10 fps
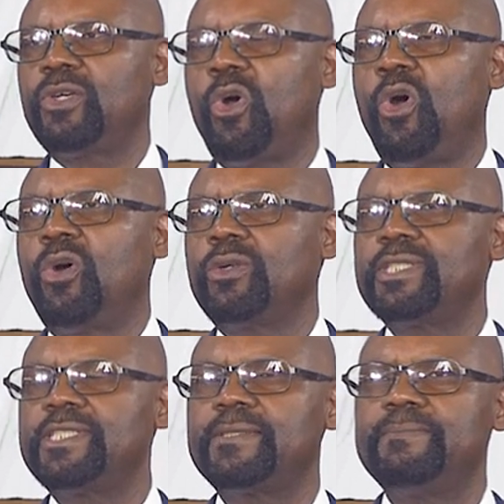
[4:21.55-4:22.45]

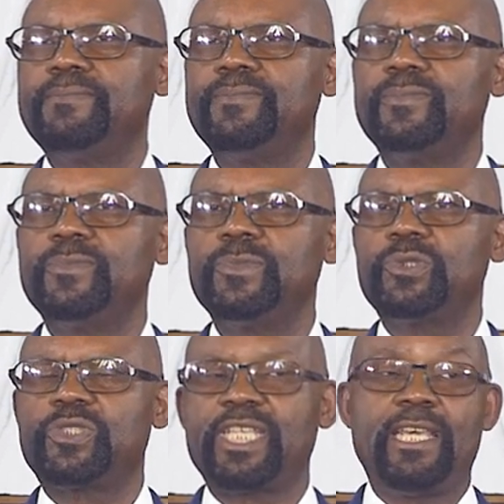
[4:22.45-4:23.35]
called
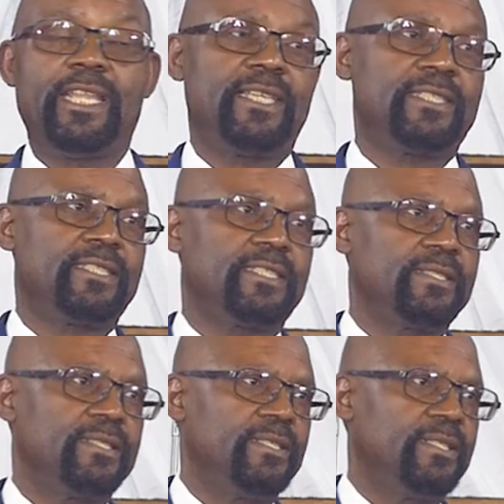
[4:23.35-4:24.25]
to tell us